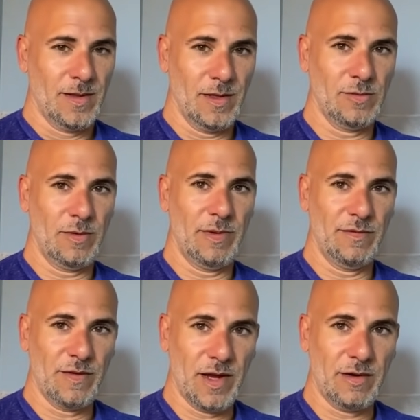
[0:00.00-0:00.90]
This will be
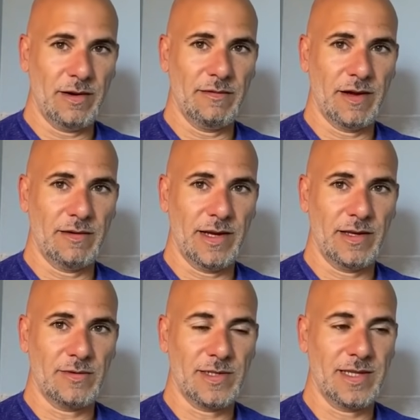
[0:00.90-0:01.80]
very, very
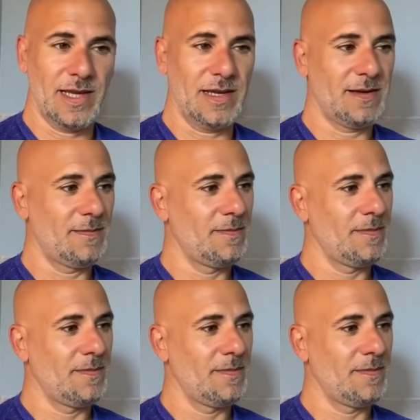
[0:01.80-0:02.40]
interesting